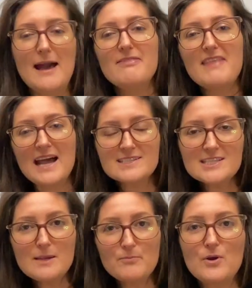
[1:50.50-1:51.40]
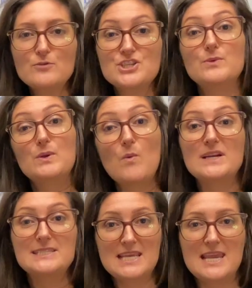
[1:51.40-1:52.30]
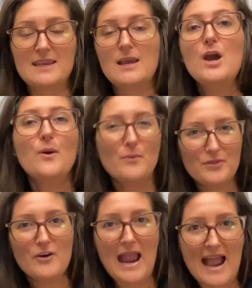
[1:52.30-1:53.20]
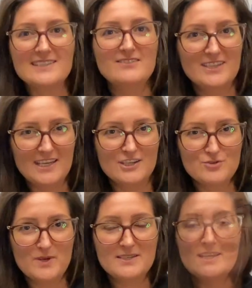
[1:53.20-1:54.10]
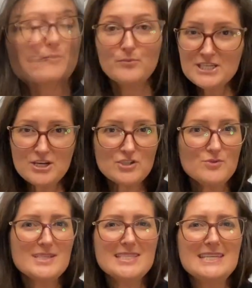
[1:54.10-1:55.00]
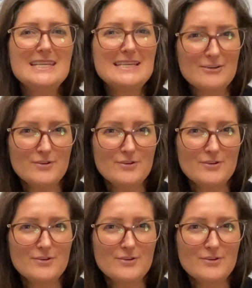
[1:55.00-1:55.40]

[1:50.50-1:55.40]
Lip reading: And that's the approach that we want to take with our active engagement. Reach out to a city near